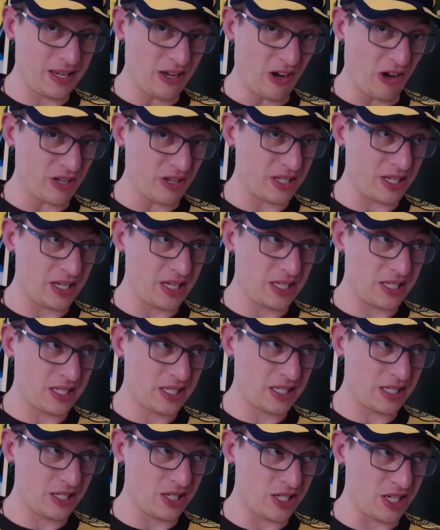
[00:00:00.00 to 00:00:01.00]

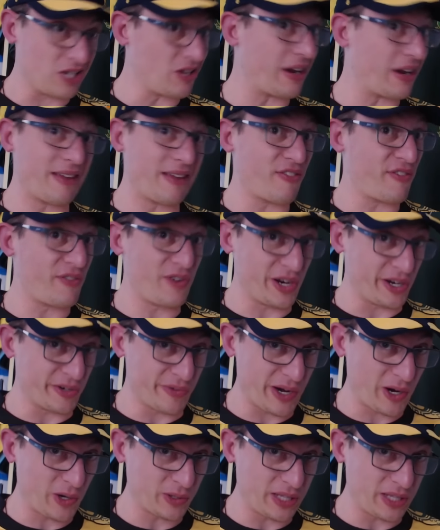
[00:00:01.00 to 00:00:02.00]
Aussies did not have a very good
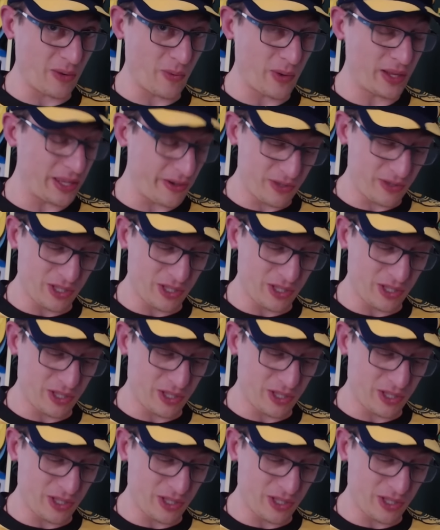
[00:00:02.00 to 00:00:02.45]
record. They won there in